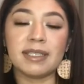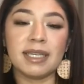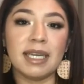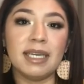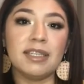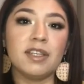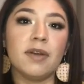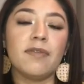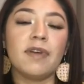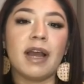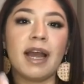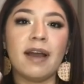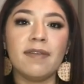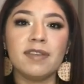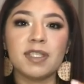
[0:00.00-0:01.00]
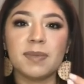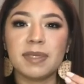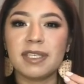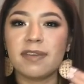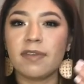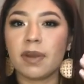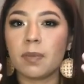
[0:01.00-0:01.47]
And so if I have
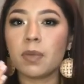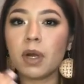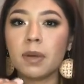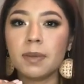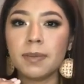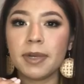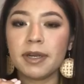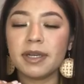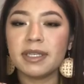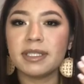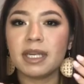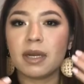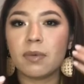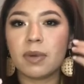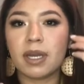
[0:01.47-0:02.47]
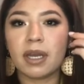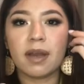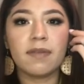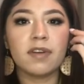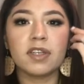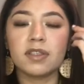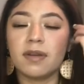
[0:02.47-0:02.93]
specific problem areas that I want to cover,
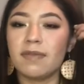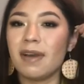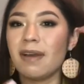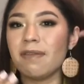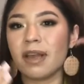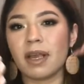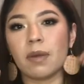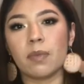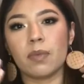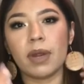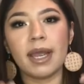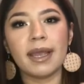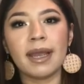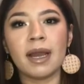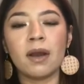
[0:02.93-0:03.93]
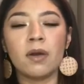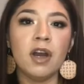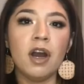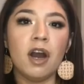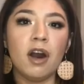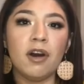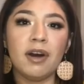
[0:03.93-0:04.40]
so if I have like a breakout,
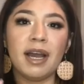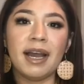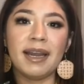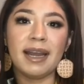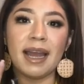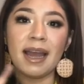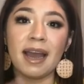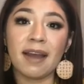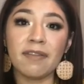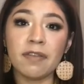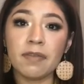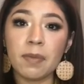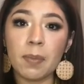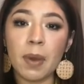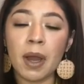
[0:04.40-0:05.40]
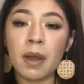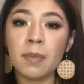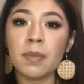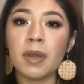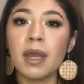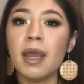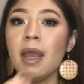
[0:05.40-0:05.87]
I'll add half of a pump
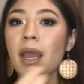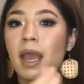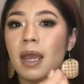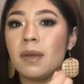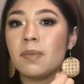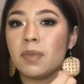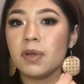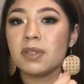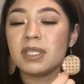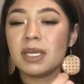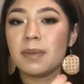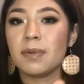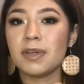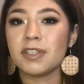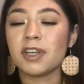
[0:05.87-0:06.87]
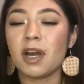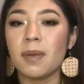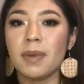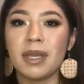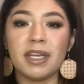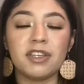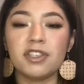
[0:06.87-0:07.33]
and build it up on top,
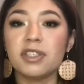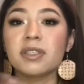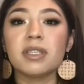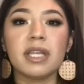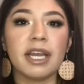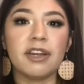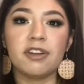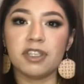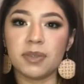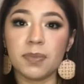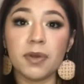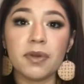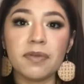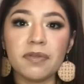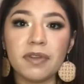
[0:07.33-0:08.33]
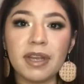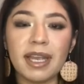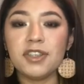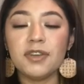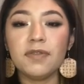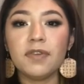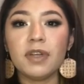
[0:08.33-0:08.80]
and it just layers beautifully. I
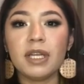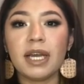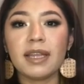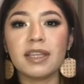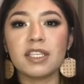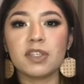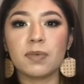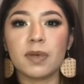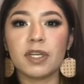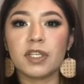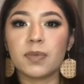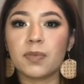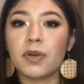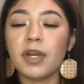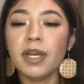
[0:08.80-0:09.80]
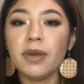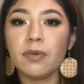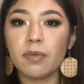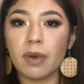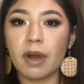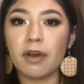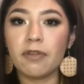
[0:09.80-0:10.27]
feel like this wears pretty
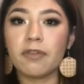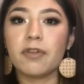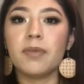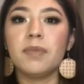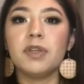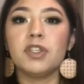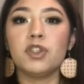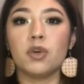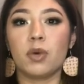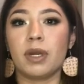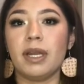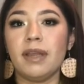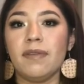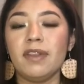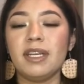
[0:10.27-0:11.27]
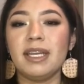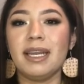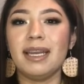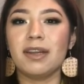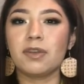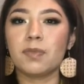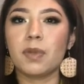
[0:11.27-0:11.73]
well for a majority of the day. Now,
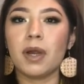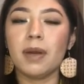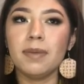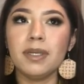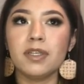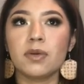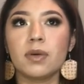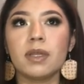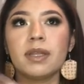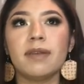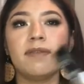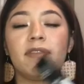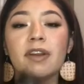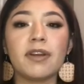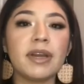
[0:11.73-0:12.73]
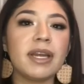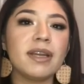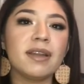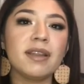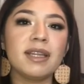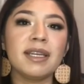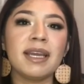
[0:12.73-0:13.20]
probably toward the very end of the
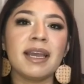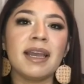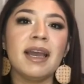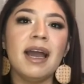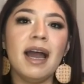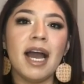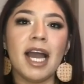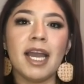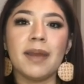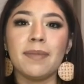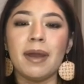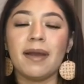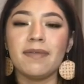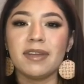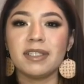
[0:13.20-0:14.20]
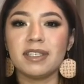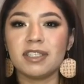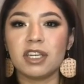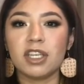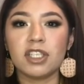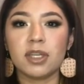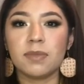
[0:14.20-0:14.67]
day, I am having to
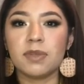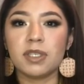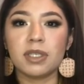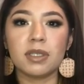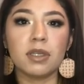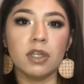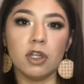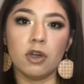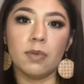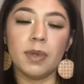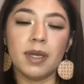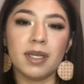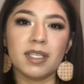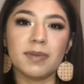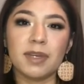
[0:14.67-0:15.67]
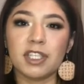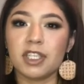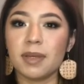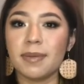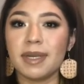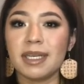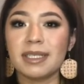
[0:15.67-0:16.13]
touch up just a little bit, especially
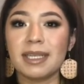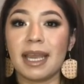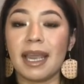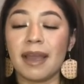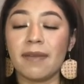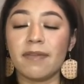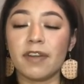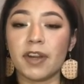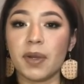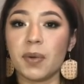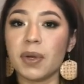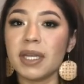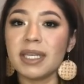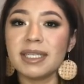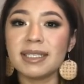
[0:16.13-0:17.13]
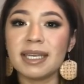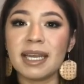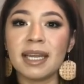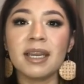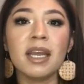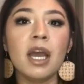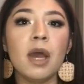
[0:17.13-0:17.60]
because I am very oily skin,
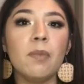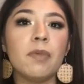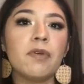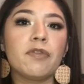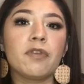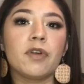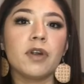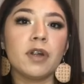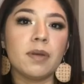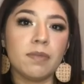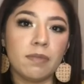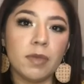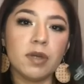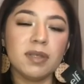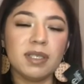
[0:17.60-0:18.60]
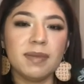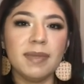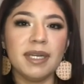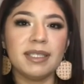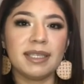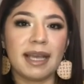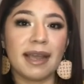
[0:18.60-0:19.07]
but for most of my
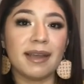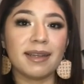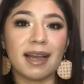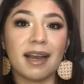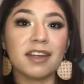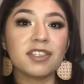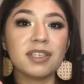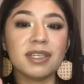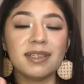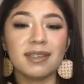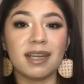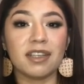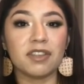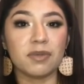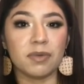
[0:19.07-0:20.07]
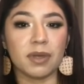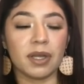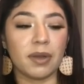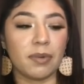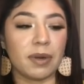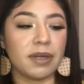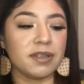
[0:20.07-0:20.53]
day, it actually sets really
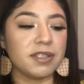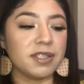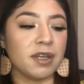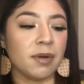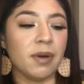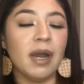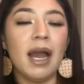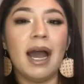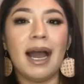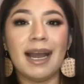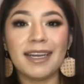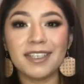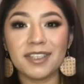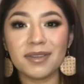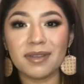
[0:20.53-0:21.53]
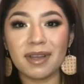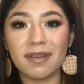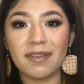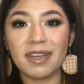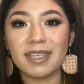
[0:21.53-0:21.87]
well. So I do love this.